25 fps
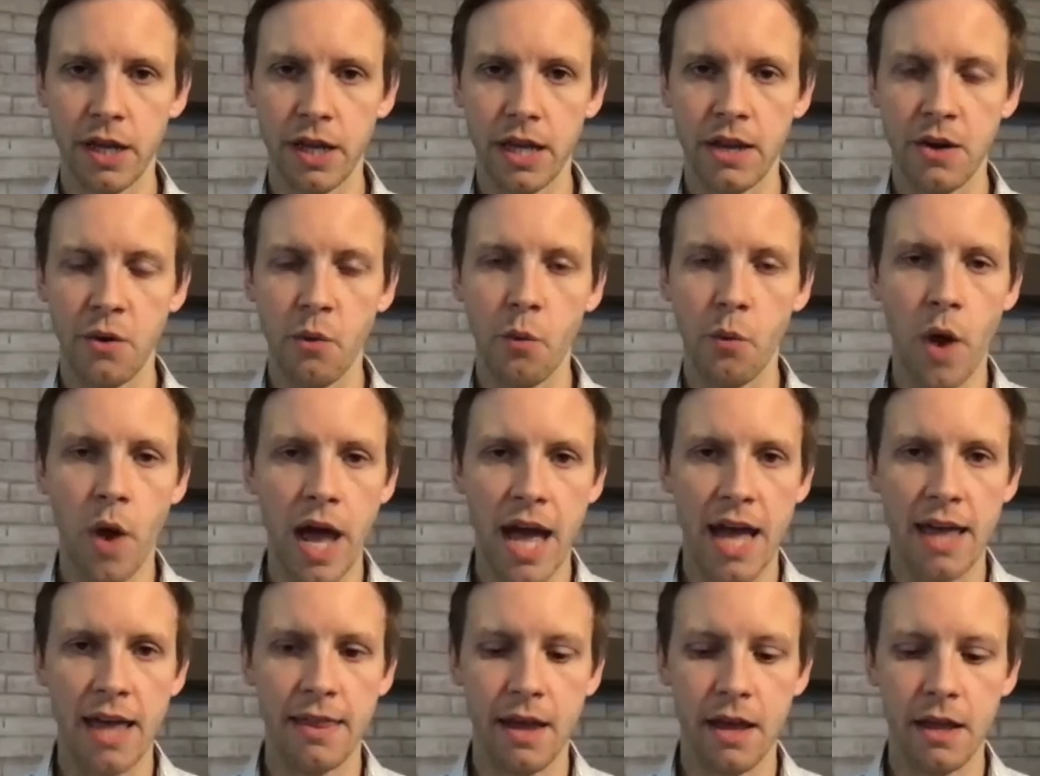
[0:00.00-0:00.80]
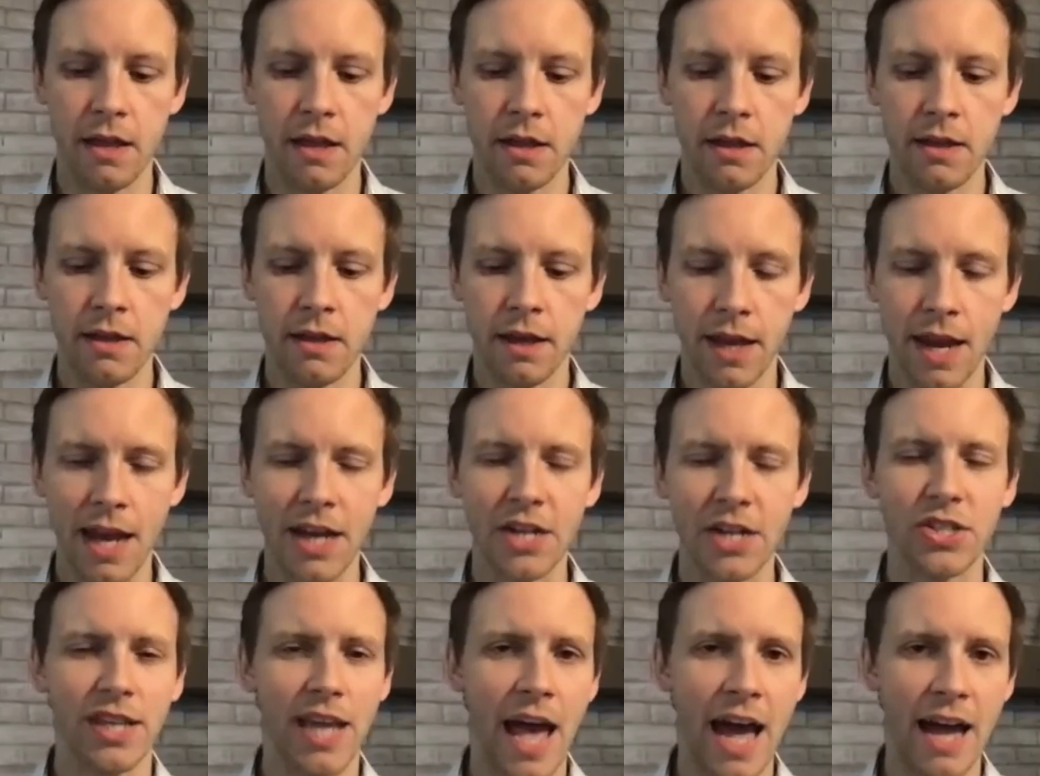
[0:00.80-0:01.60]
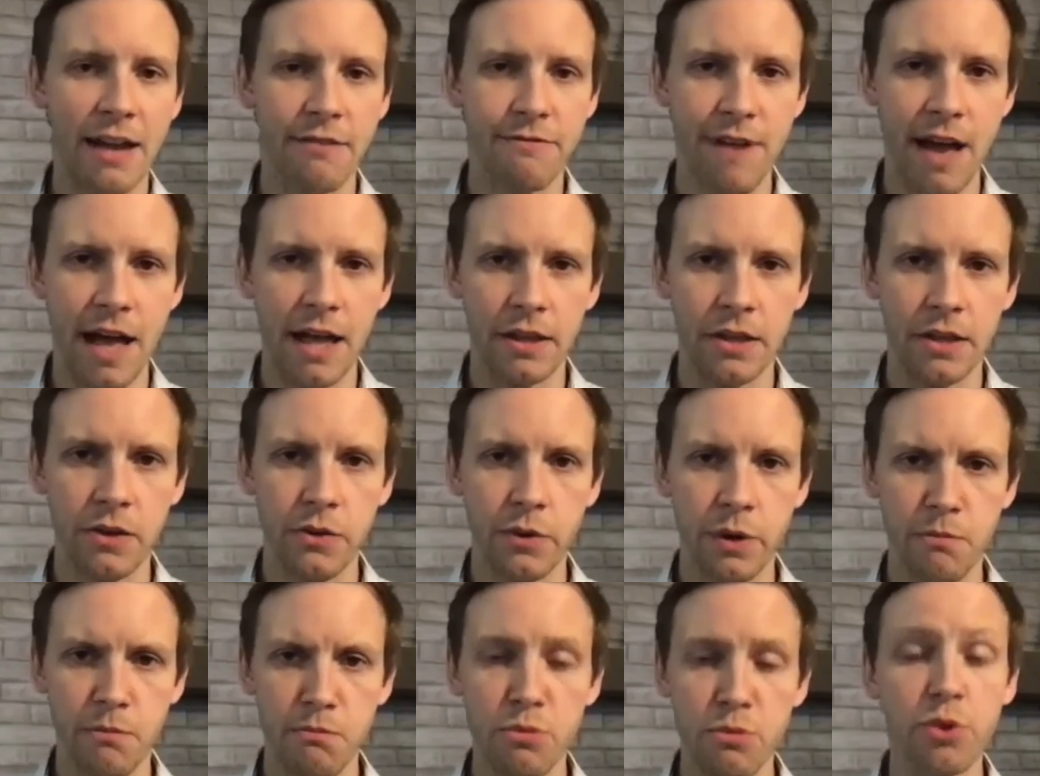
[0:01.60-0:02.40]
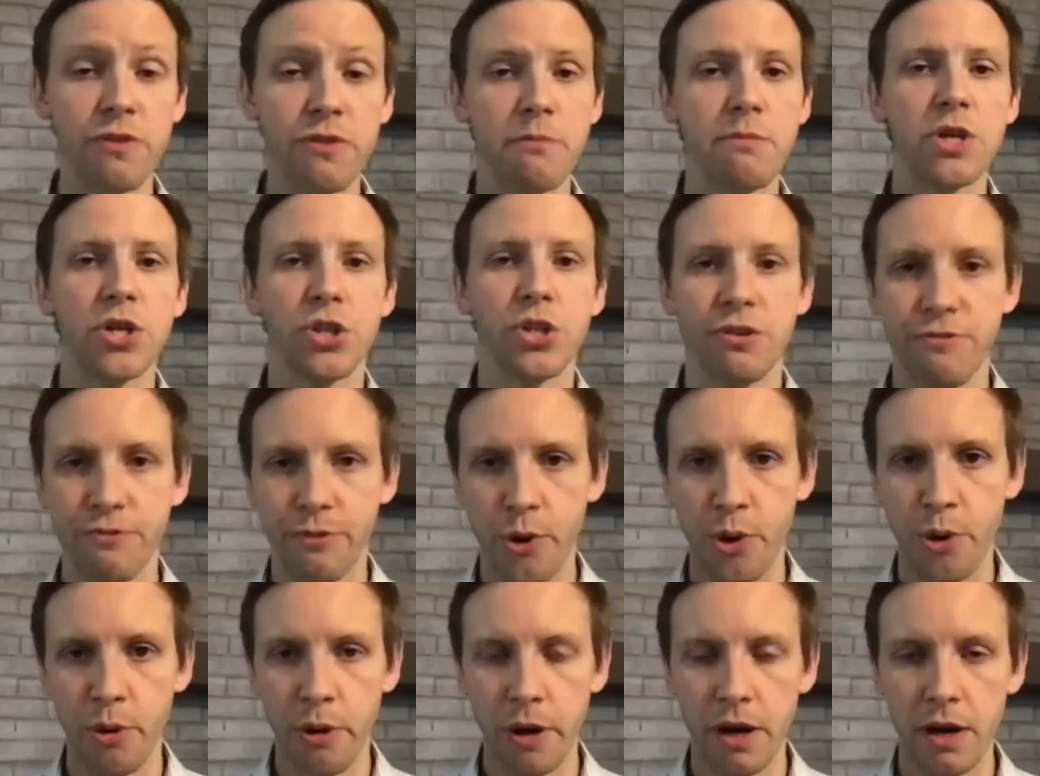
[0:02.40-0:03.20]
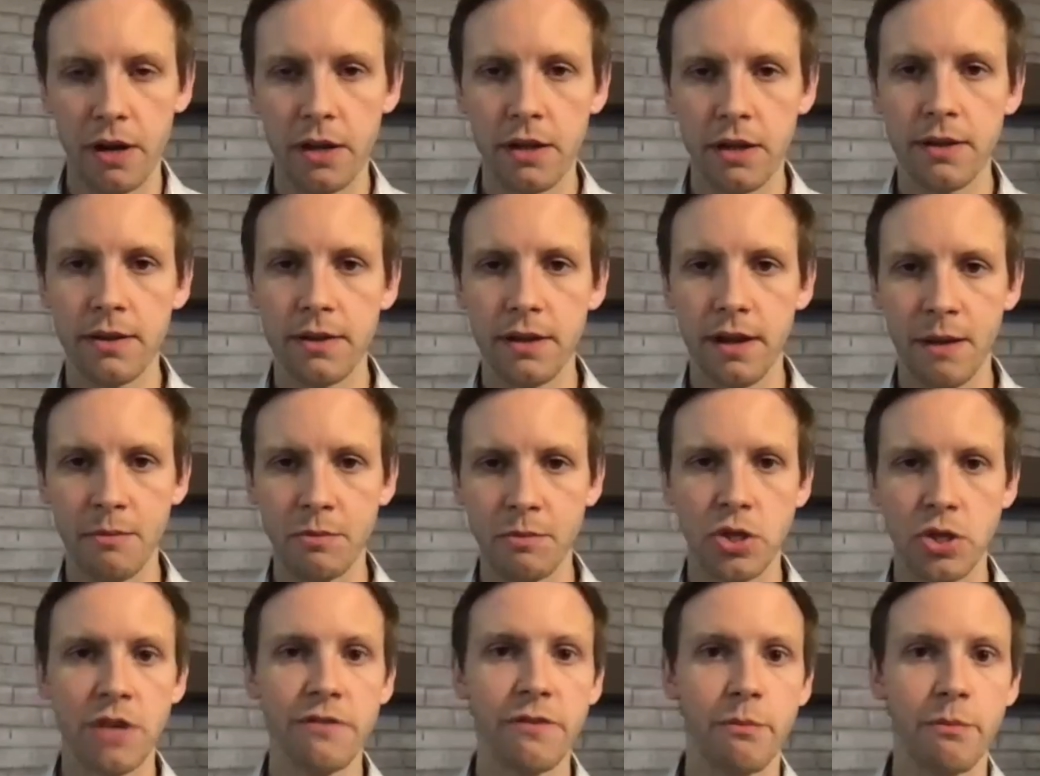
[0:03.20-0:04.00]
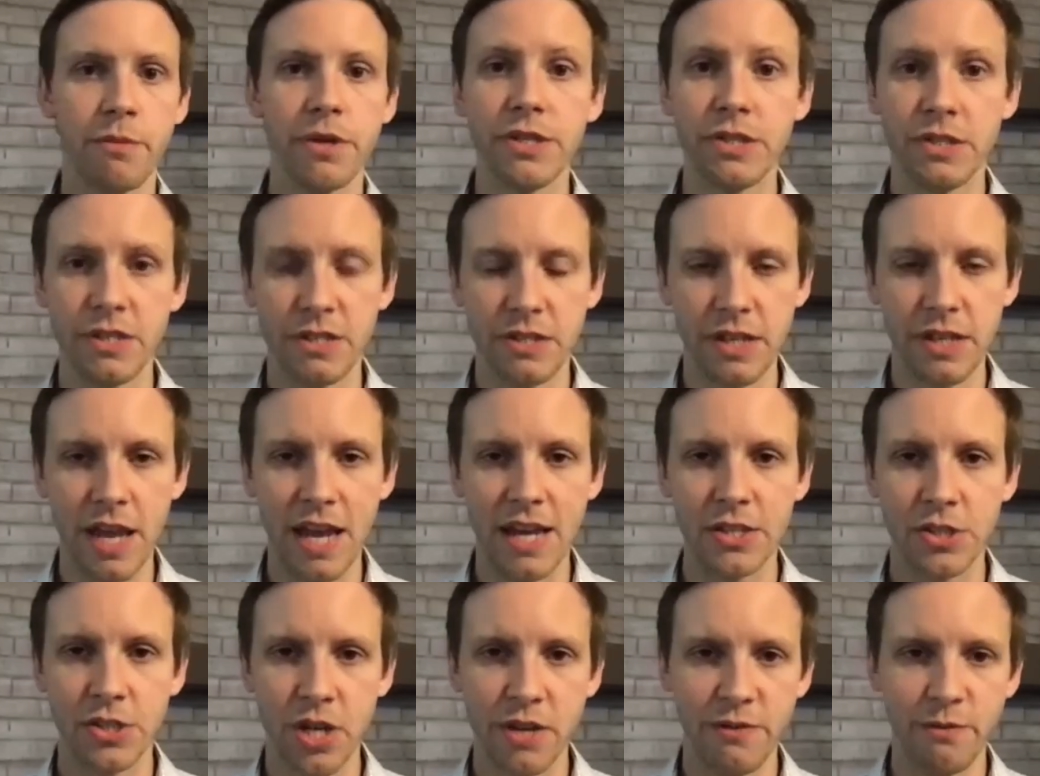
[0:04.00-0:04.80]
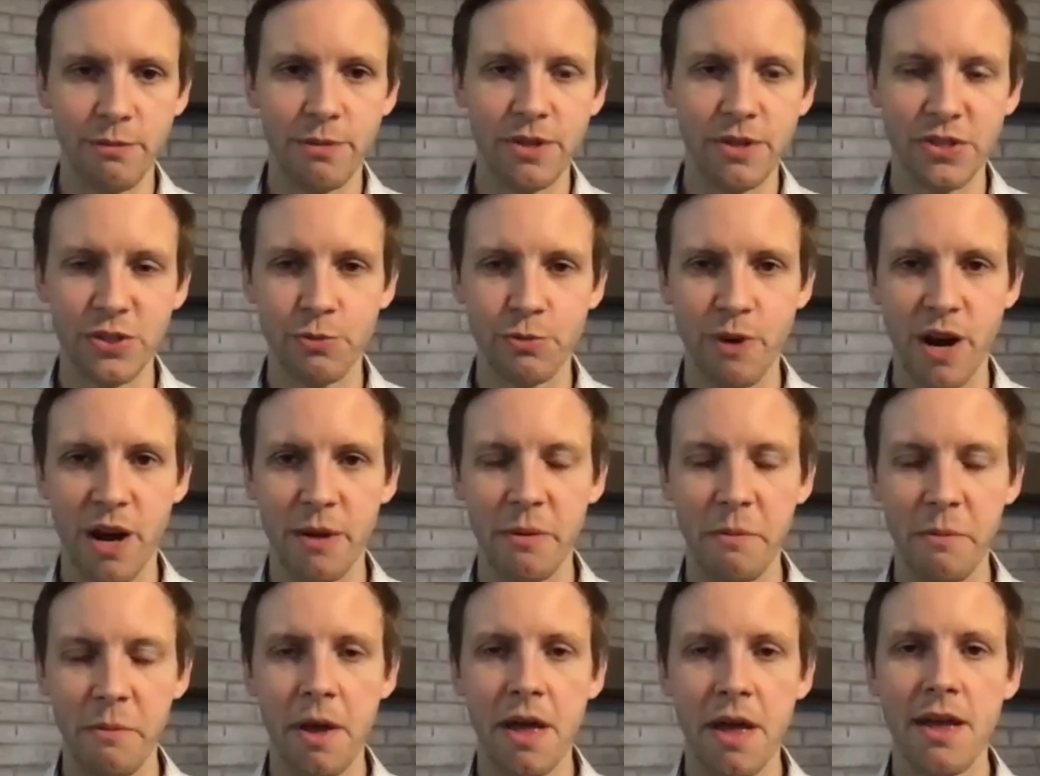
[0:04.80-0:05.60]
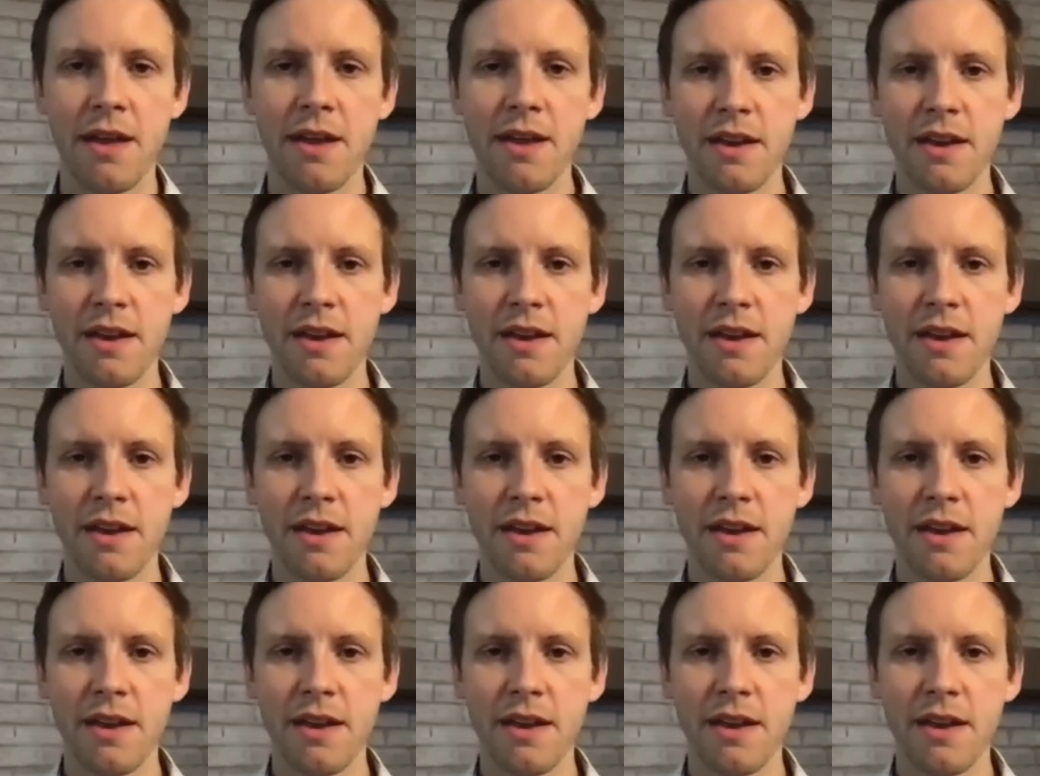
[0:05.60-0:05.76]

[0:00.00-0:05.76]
in a way that can actually add value and move a mission forward, solve a business case, solve a business problem,